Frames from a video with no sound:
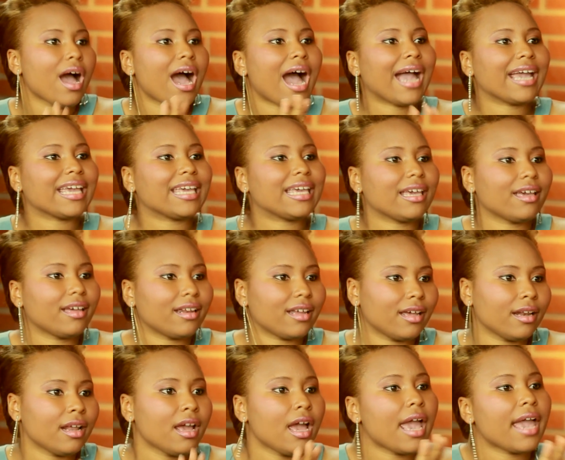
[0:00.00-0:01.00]
I get
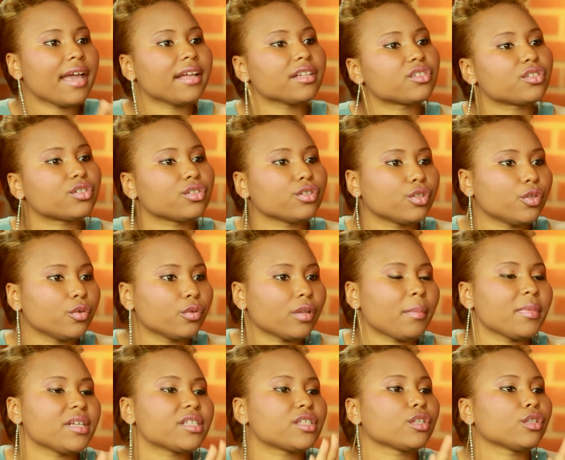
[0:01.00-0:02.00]
it, and let
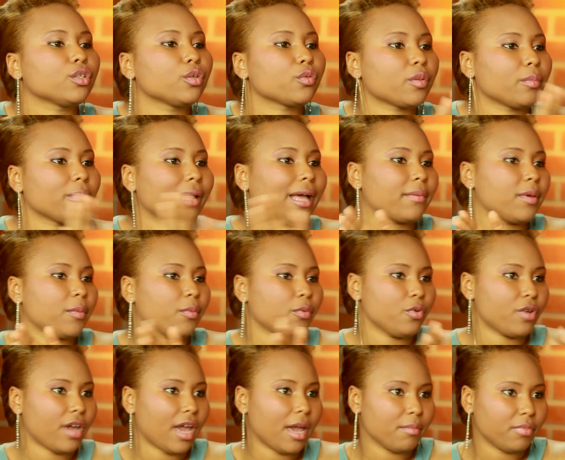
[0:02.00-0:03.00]
me salute the Black people who
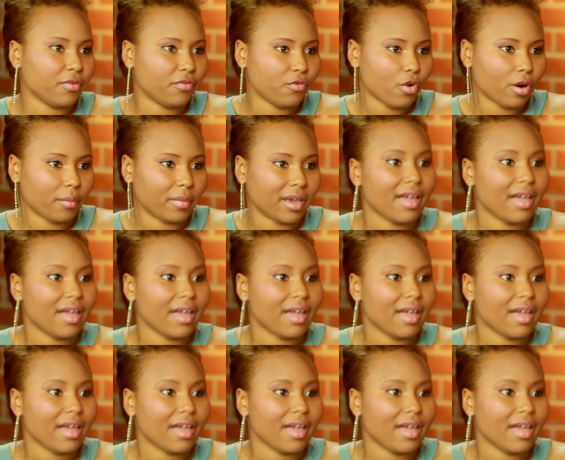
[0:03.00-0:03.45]
came before me.